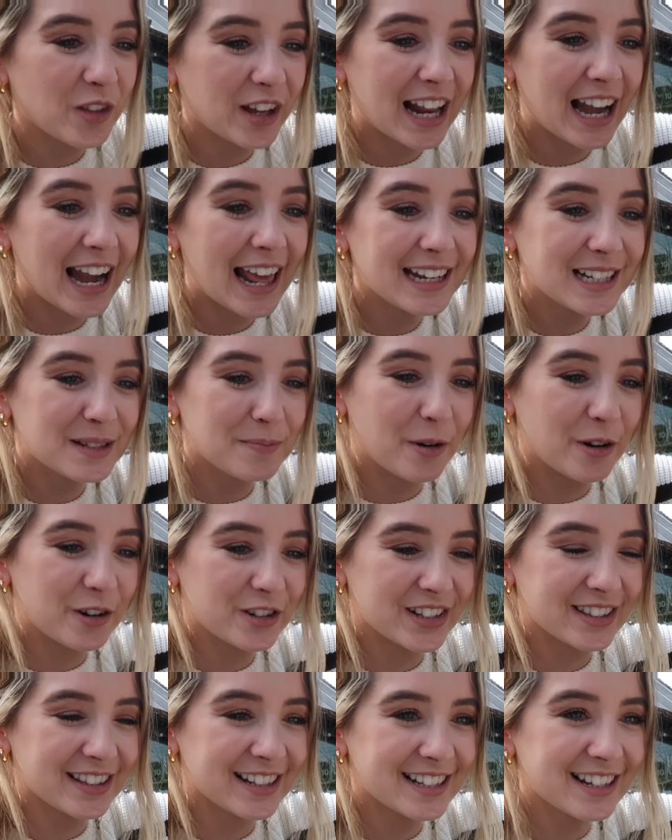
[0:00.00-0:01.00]
the clays
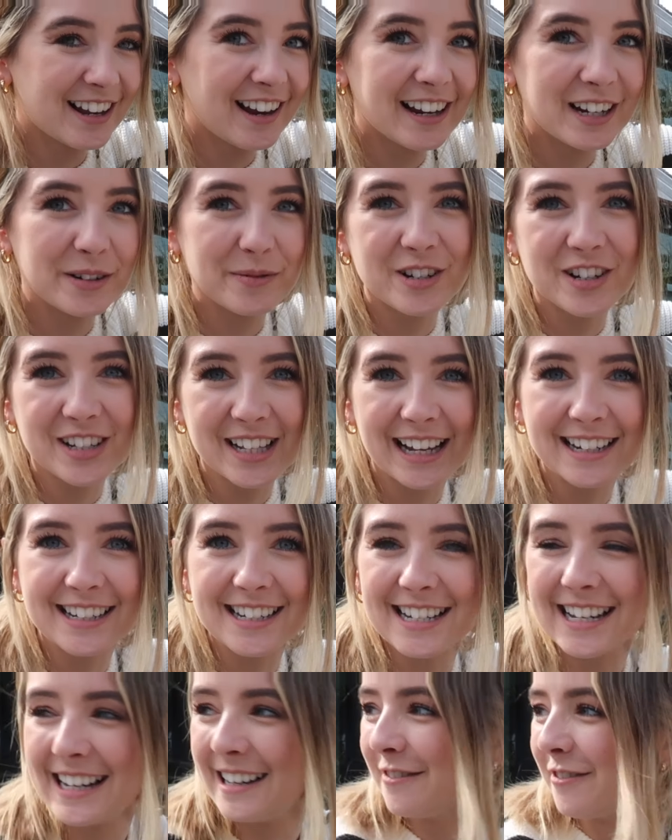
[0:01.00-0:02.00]
box on the side. We just had
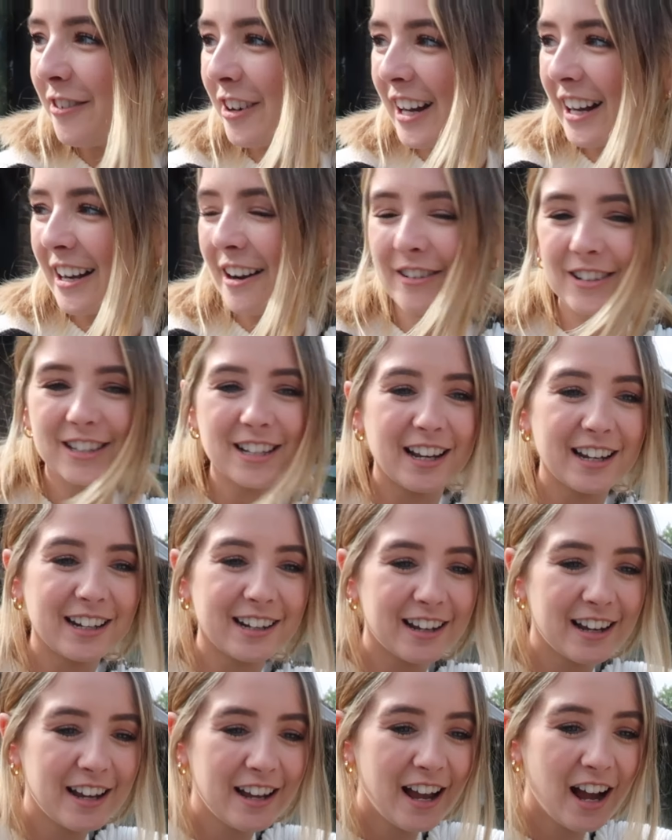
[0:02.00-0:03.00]
a delivery and I was
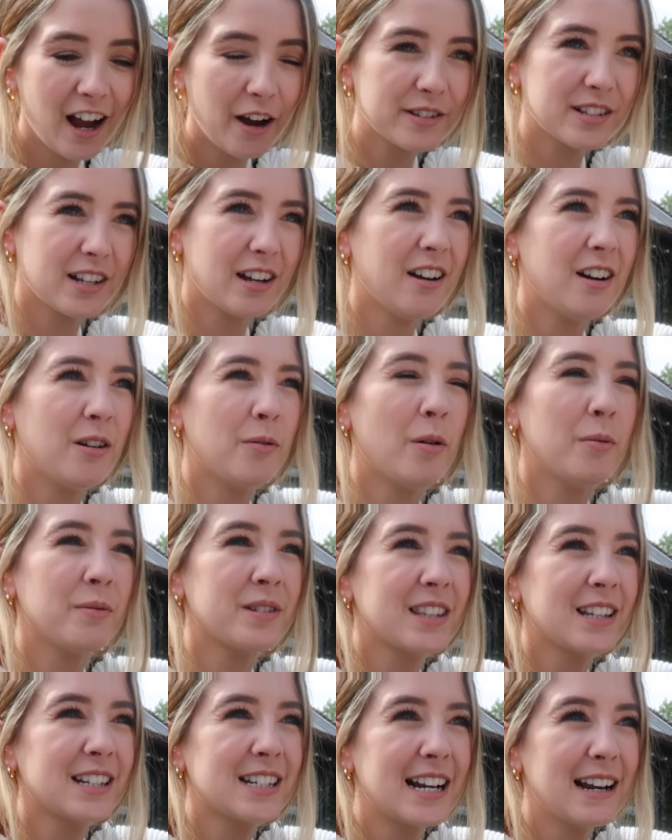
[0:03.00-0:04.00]
like, oh, what
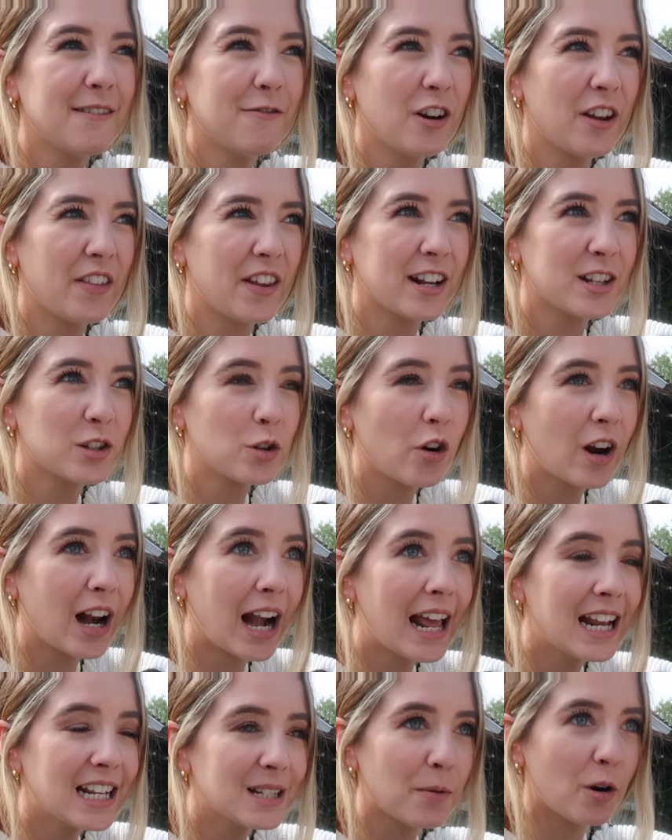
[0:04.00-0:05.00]
was the delivery? And then I saw a
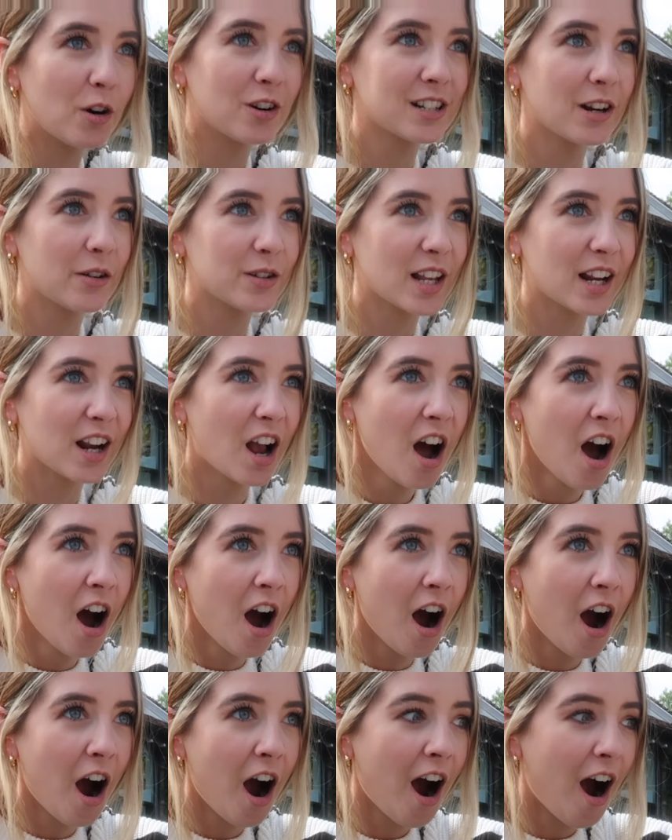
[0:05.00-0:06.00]
clays box and I was like,
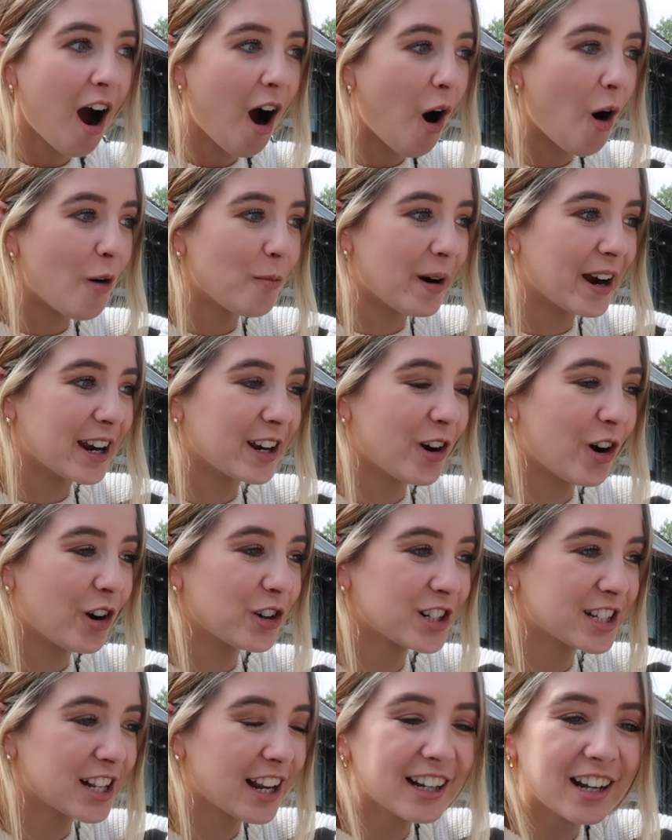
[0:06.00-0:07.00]
oh, Oh my
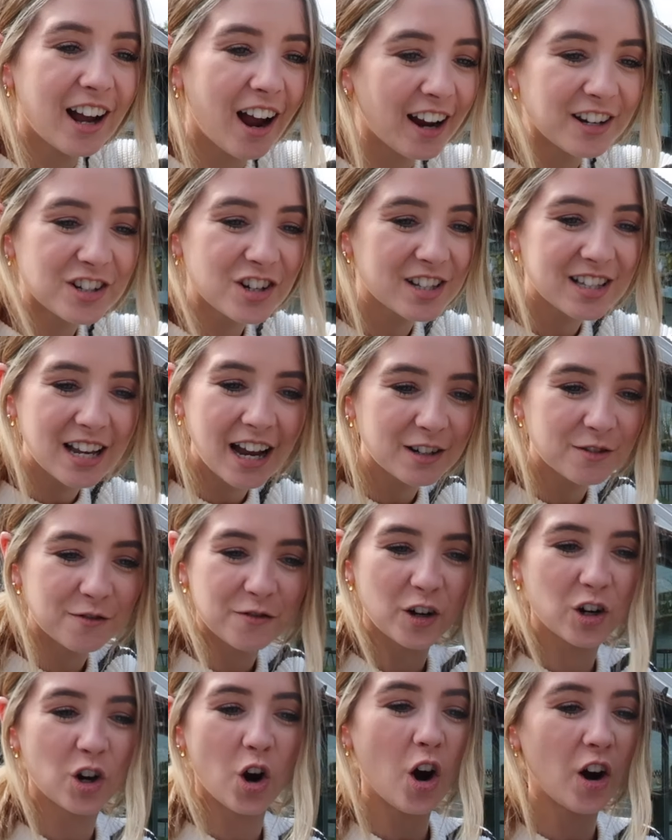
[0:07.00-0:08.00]
god, it's like I just had
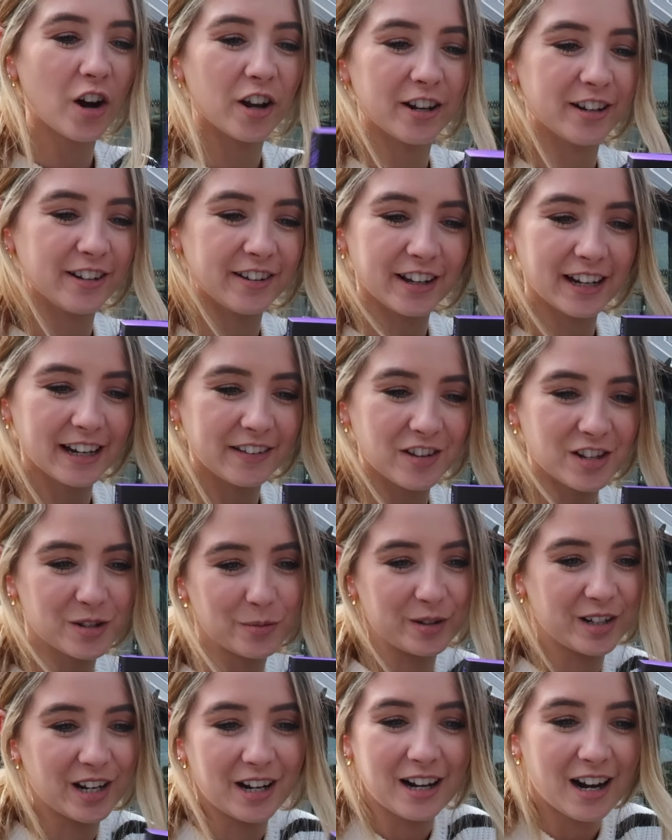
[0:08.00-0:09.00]
forgotten that this
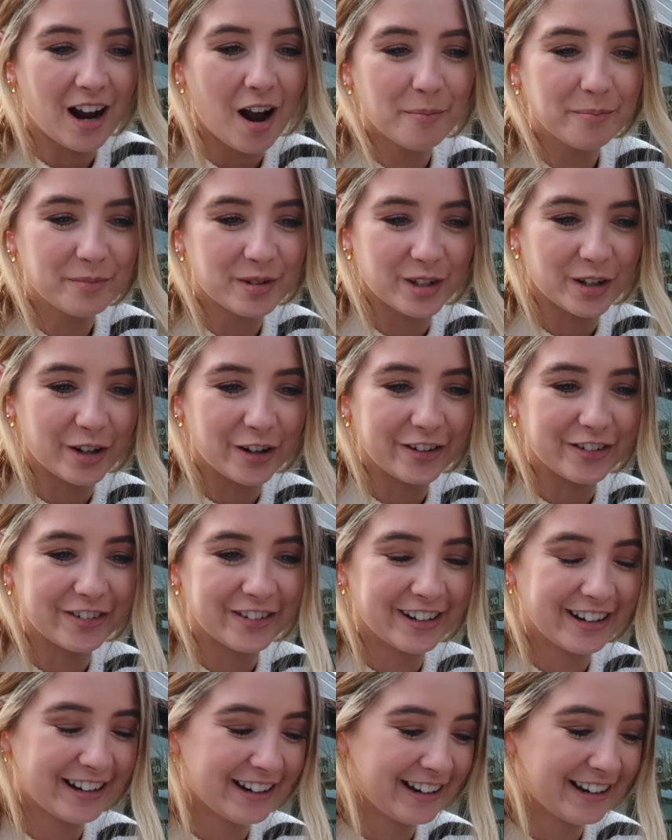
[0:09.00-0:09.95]
was gonna come soon.